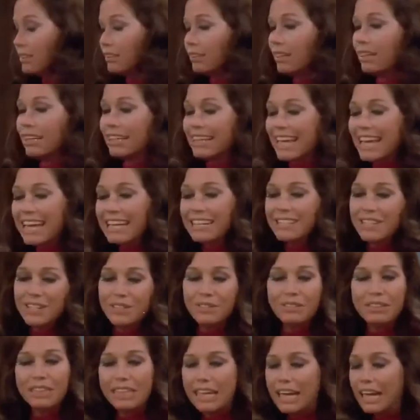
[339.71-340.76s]
Can't do
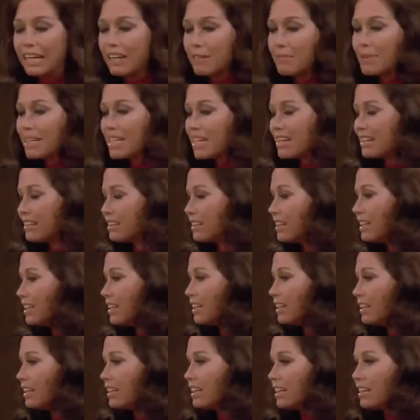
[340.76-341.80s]
that. I mean,
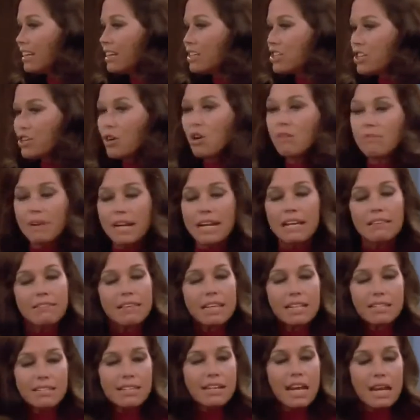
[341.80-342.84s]
she already
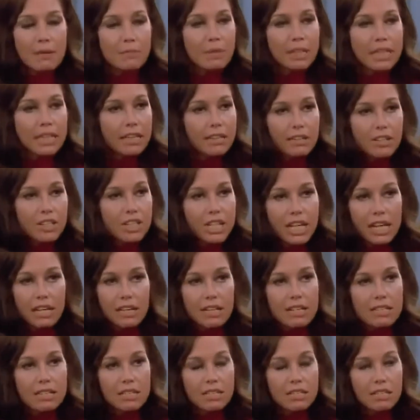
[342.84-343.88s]
thinks that I'm a little
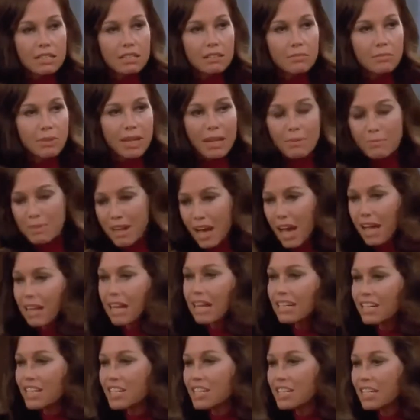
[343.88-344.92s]
jealous, but I'm not. I
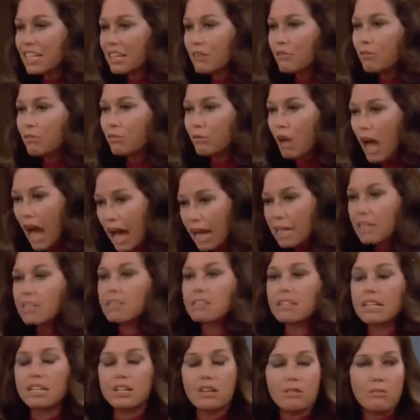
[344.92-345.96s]
just
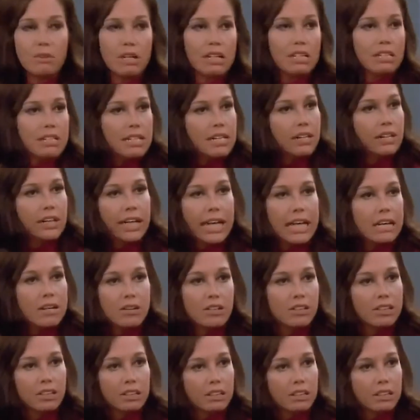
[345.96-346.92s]
honestly don't want to see her get hurt.